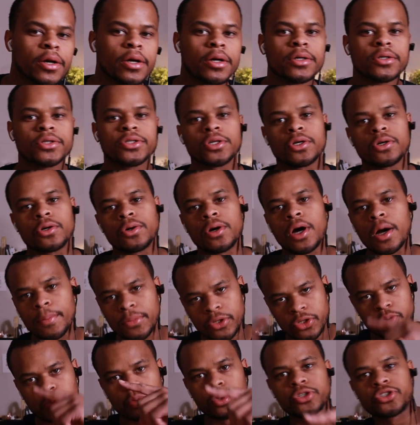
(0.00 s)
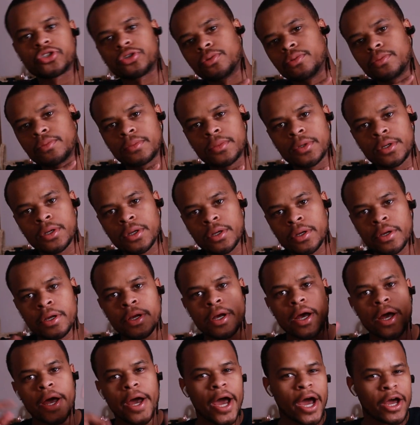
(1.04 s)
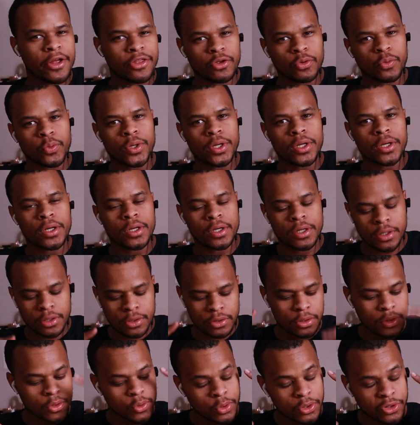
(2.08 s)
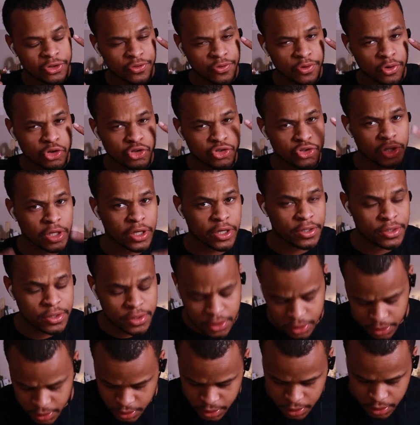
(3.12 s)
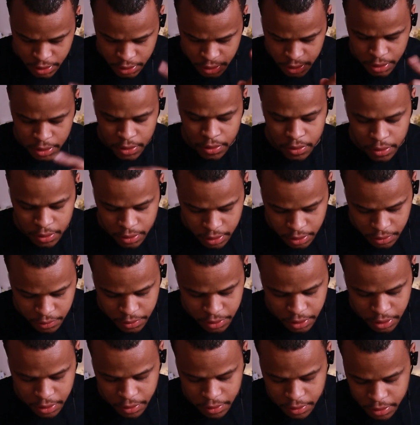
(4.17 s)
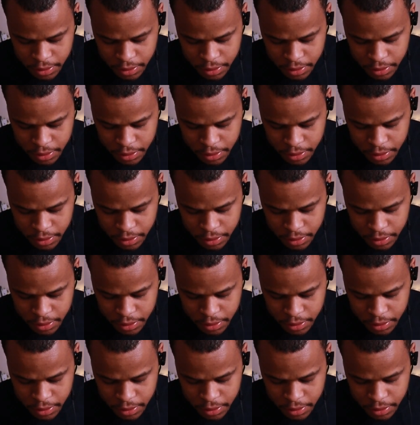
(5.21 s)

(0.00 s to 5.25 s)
ear. So I'm gonna switch them after we do this first test. Okay.